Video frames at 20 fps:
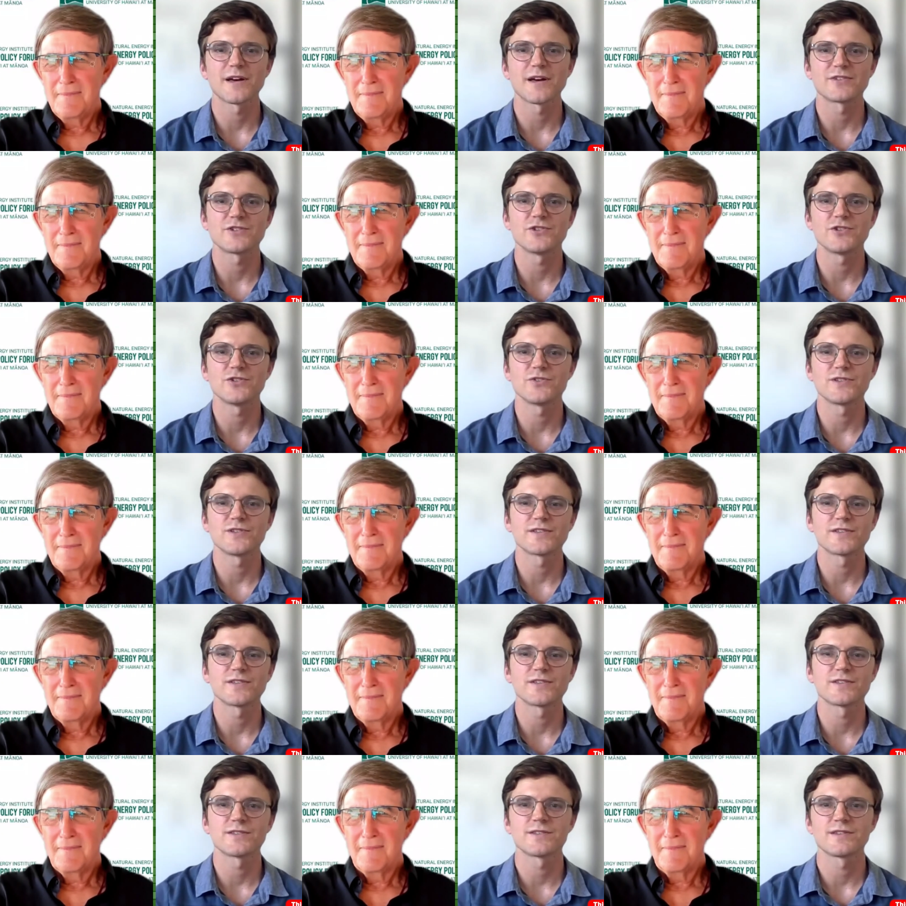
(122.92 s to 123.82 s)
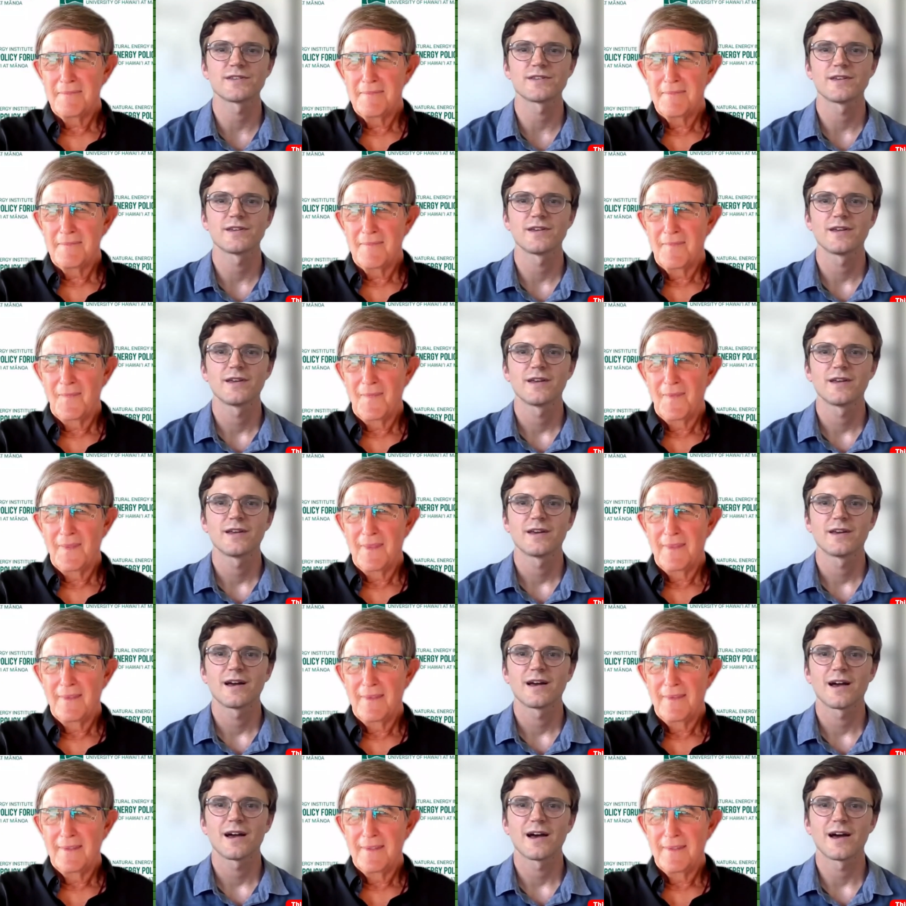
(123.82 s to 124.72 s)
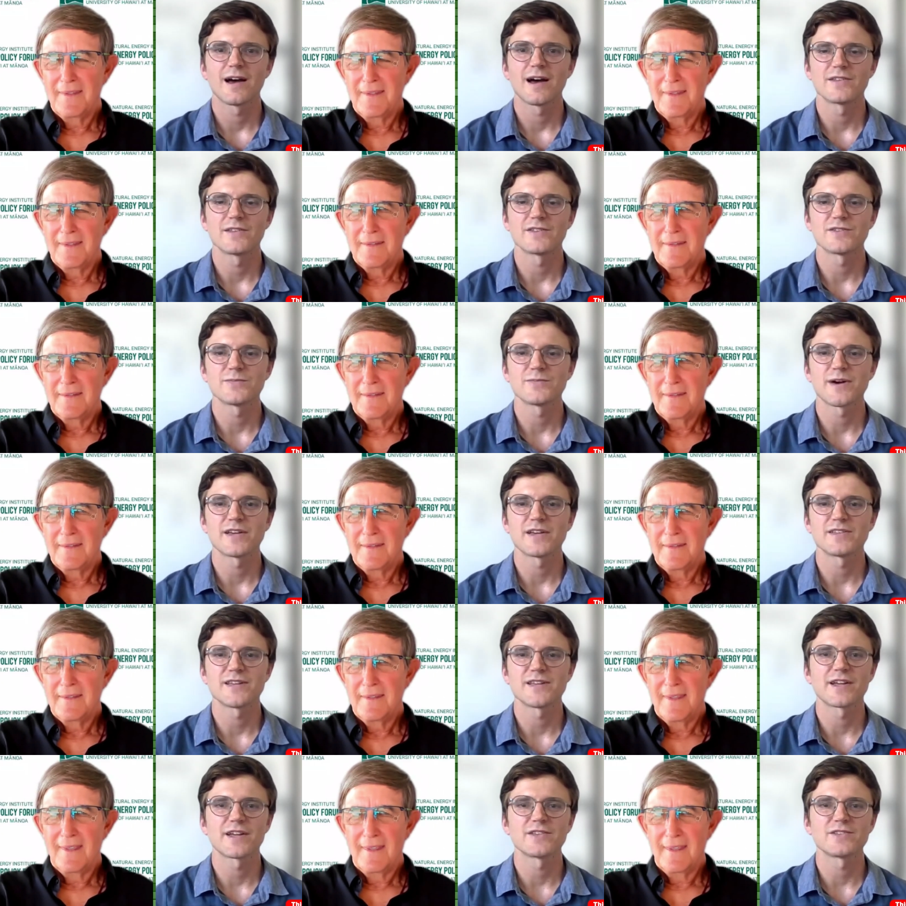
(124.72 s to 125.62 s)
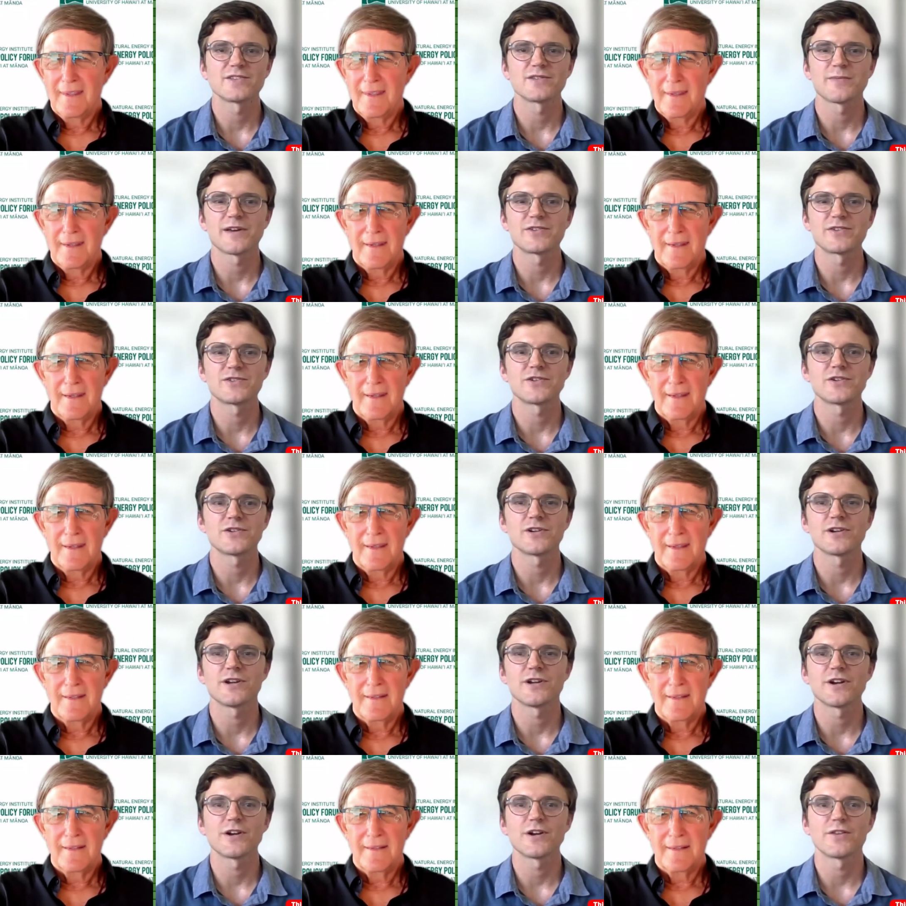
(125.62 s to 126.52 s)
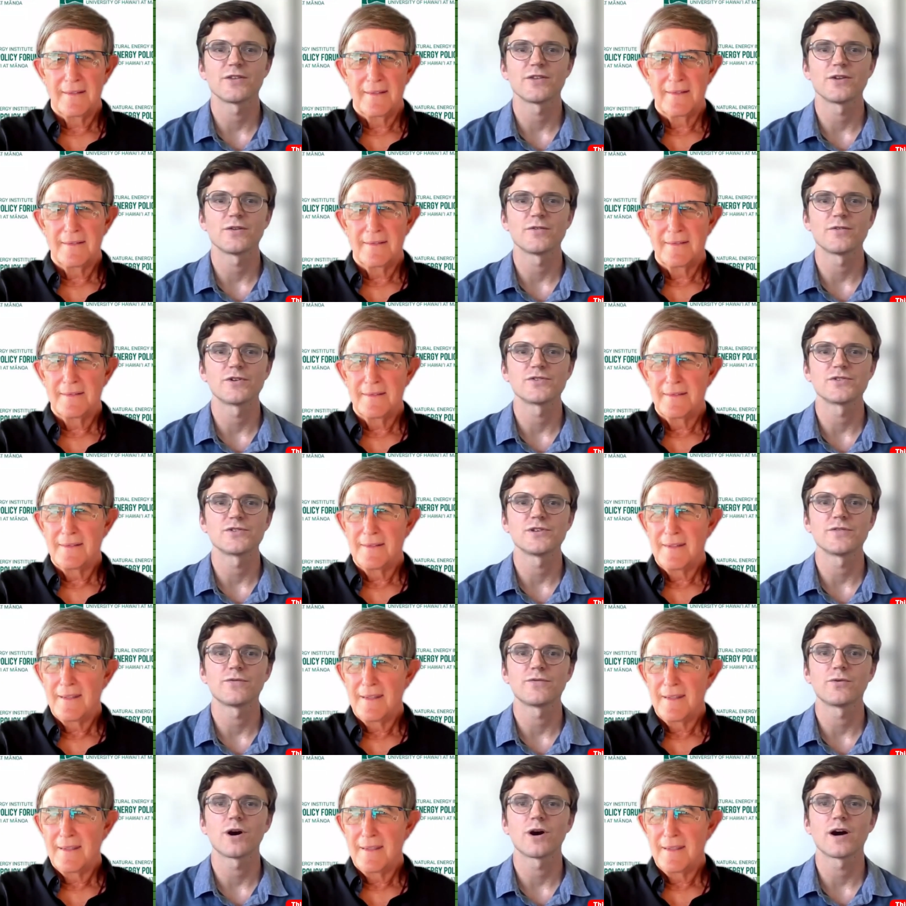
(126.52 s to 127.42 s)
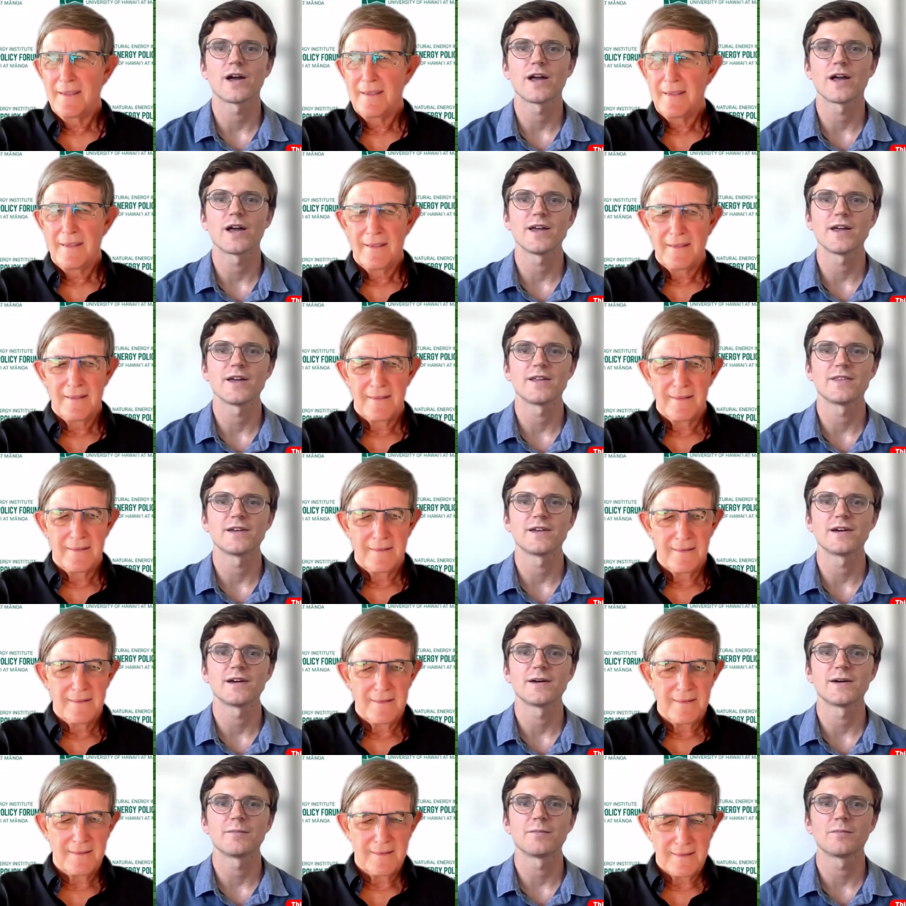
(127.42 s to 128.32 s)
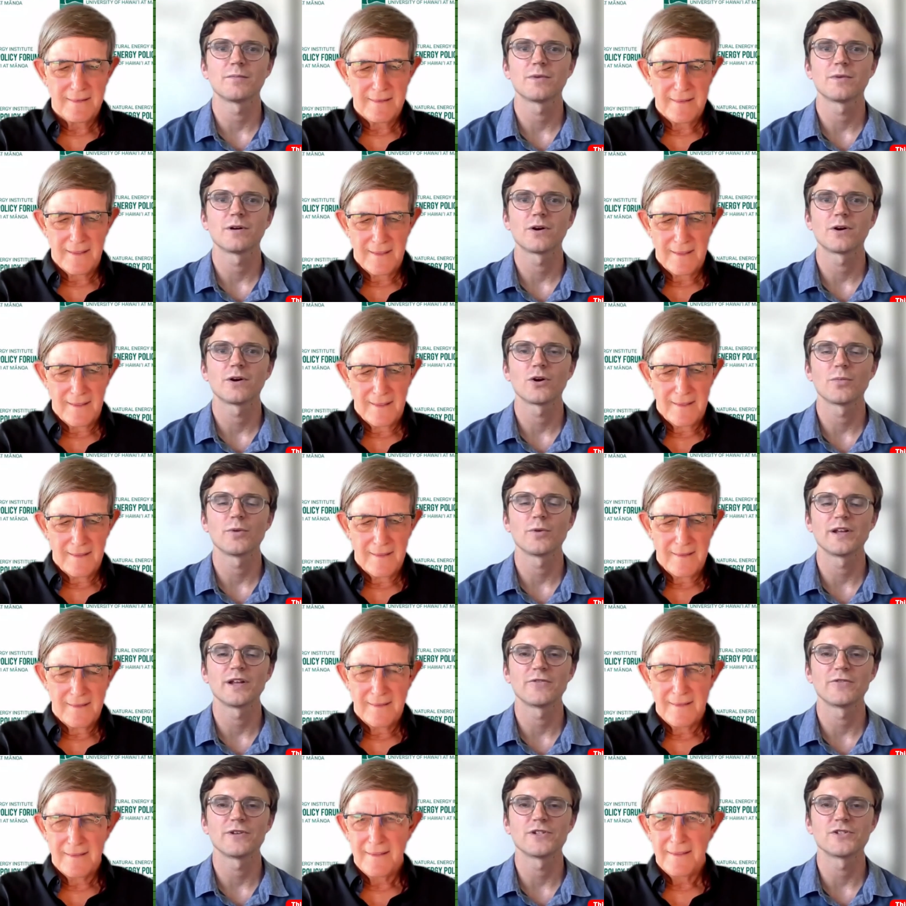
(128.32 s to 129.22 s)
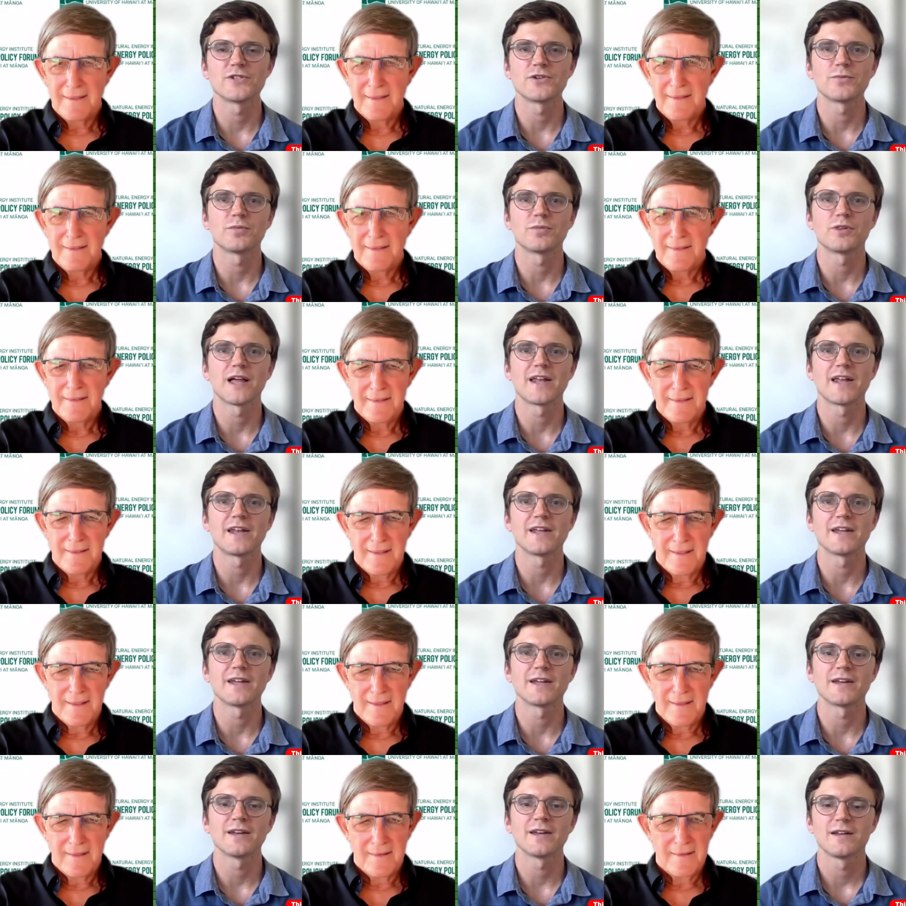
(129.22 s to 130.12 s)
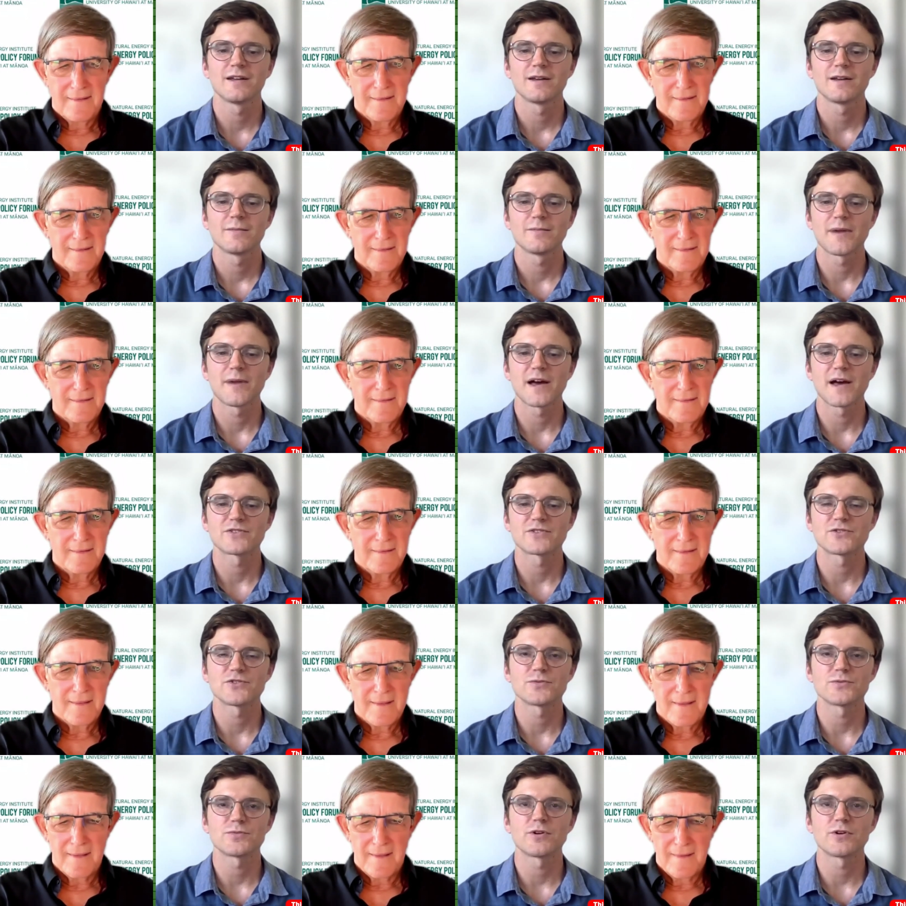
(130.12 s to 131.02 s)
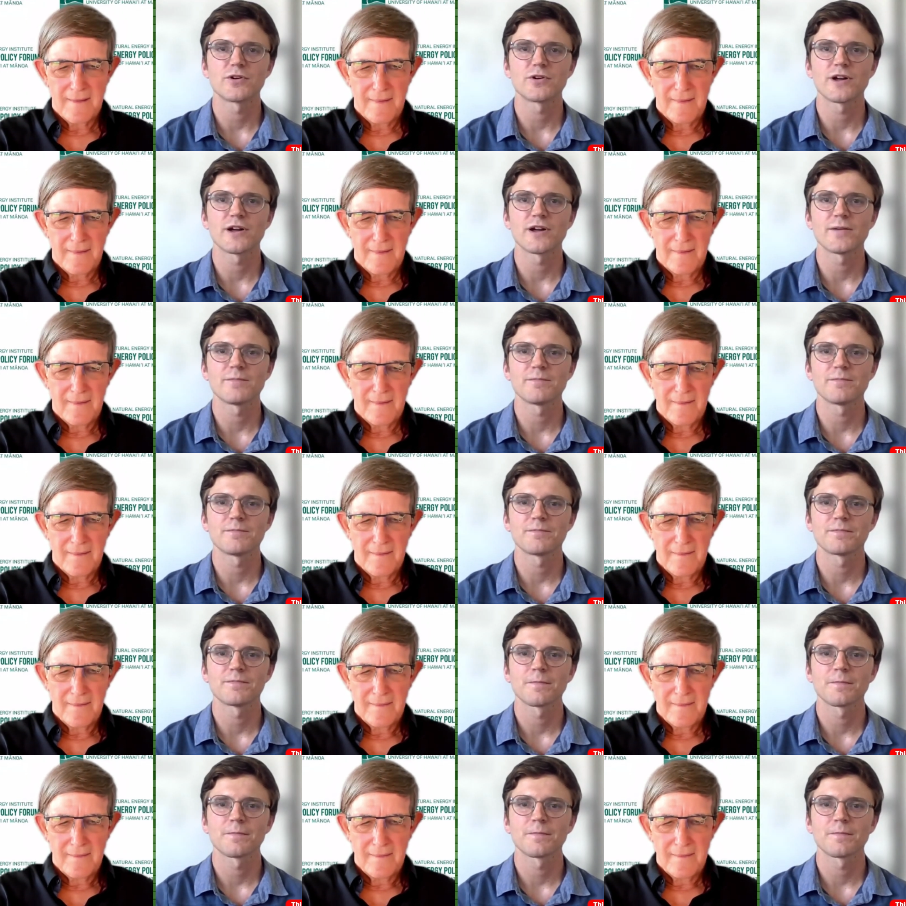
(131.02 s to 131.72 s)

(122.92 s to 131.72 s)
Speaker 1: Massachusetts. Uh, this is my second semester here at the University of Hawaii in the Urban and Regional Planning Master's Program.